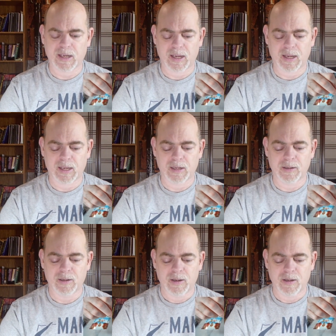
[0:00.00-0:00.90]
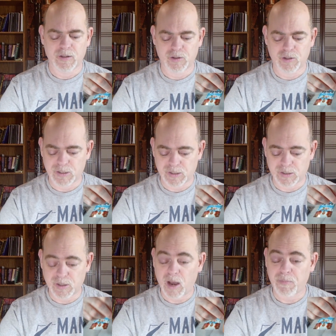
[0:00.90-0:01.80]
and just
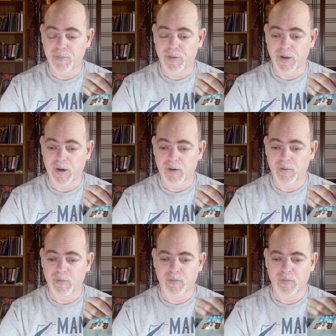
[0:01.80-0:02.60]
stop there.